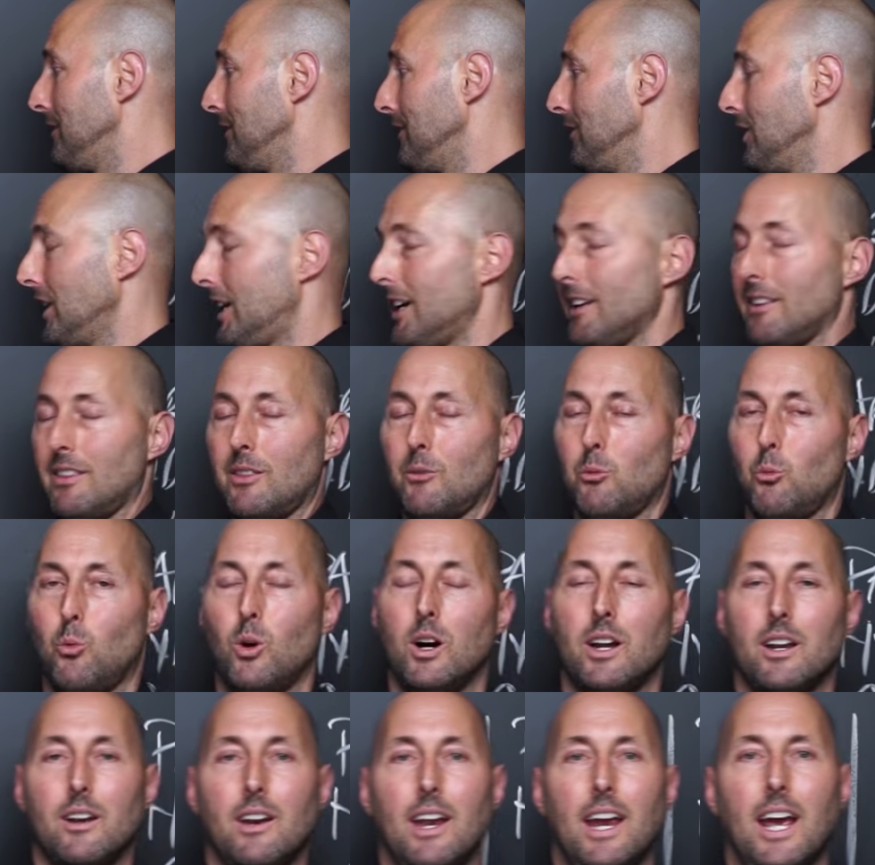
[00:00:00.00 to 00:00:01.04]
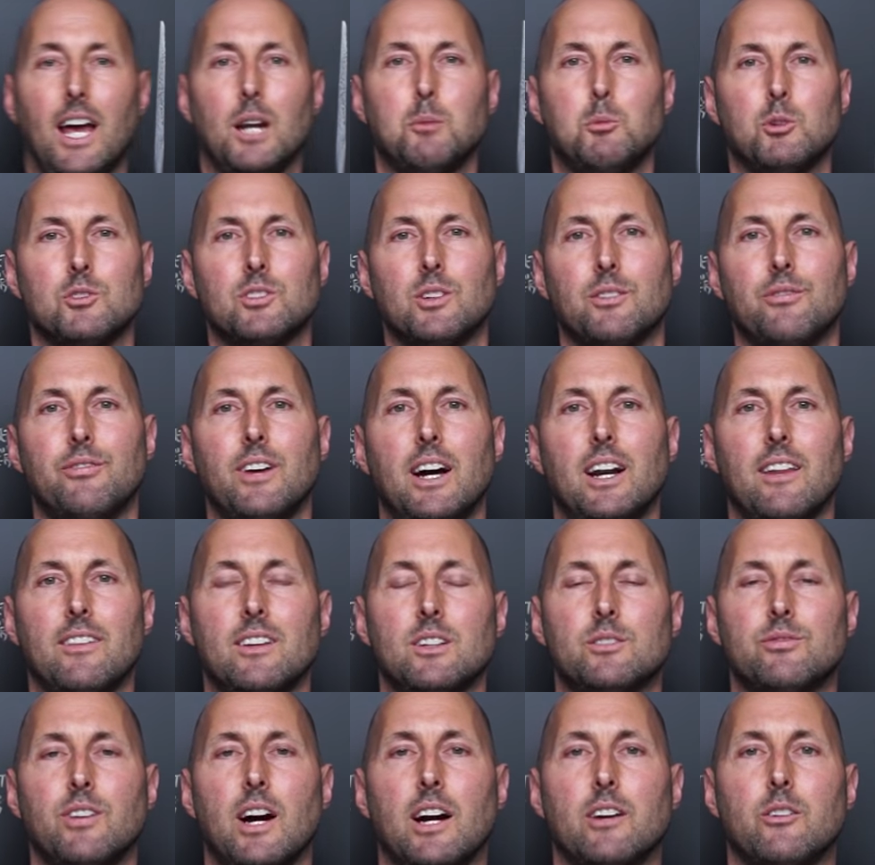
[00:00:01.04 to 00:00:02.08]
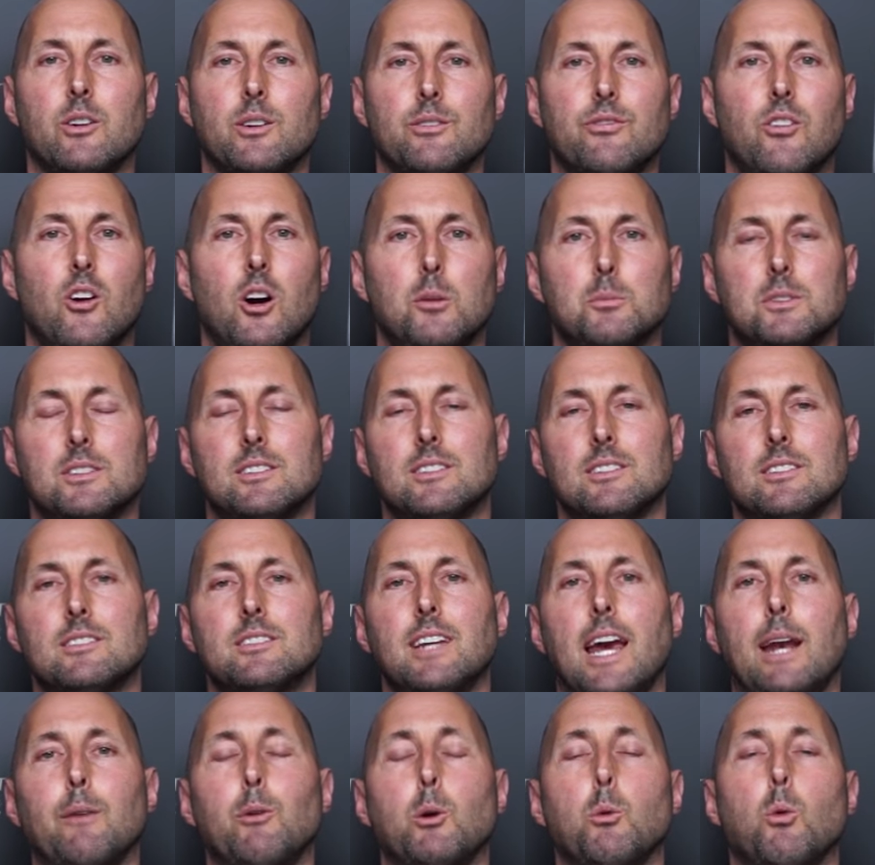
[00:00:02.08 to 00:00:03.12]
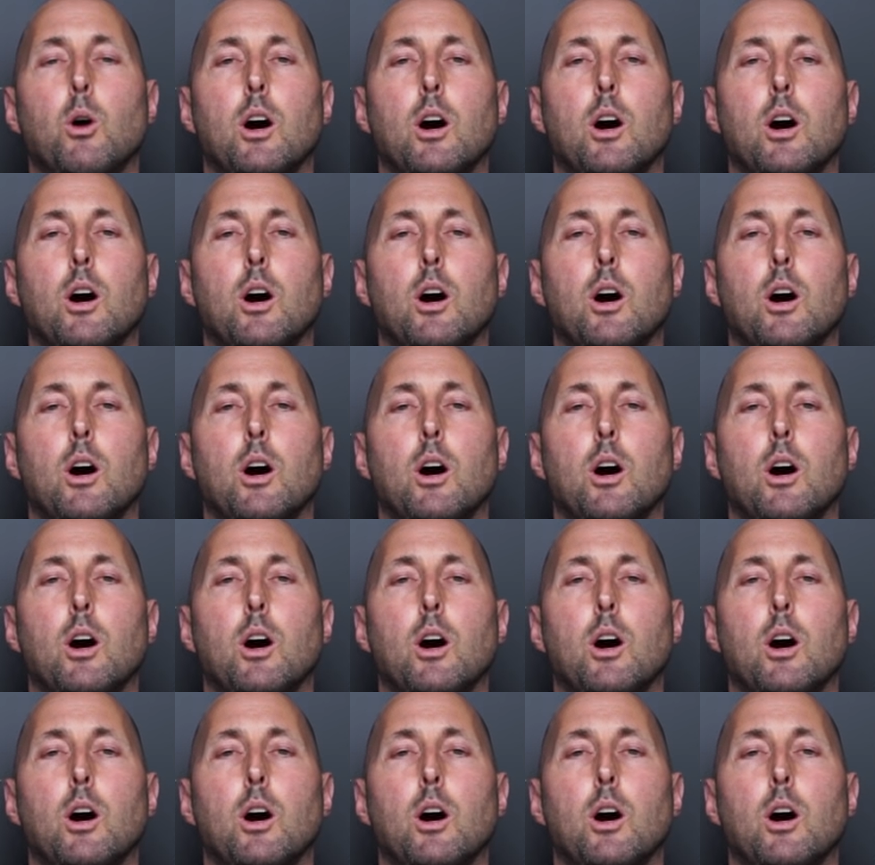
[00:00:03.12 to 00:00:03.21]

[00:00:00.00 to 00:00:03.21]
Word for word: You look at what animals are fed in these factory farms, it's insane.